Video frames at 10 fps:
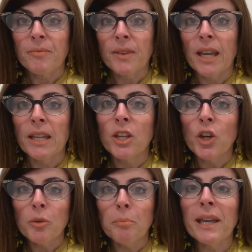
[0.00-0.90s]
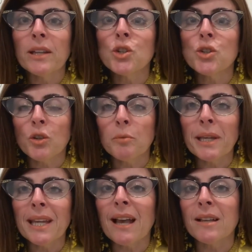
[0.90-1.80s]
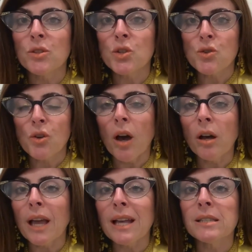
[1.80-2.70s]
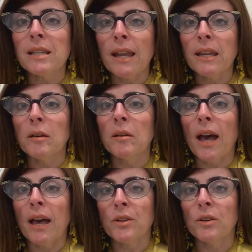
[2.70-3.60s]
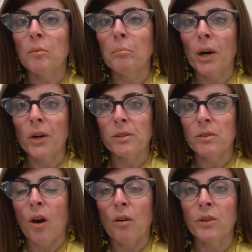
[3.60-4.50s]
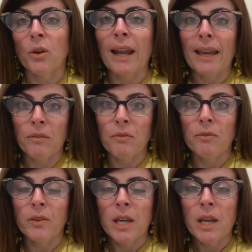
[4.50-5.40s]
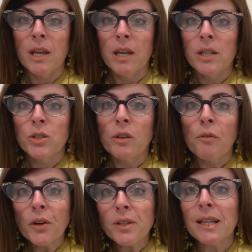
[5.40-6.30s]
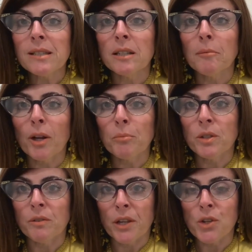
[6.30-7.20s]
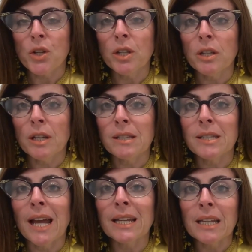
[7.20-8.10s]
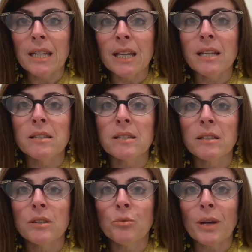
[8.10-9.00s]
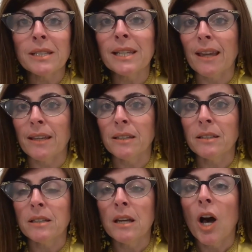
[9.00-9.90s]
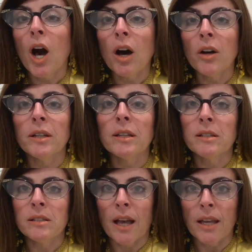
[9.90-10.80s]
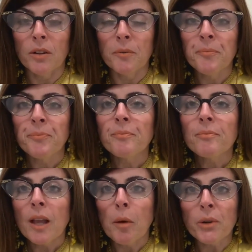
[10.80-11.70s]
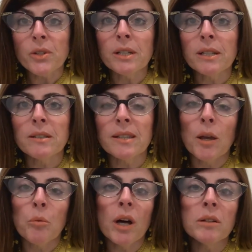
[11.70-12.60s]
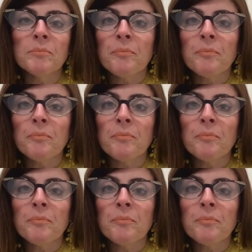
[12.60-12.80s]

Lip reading: It could be and should be as strong as any other part of your life. So the first lesson about motivation is that it is predicated on desire. A person can say, well,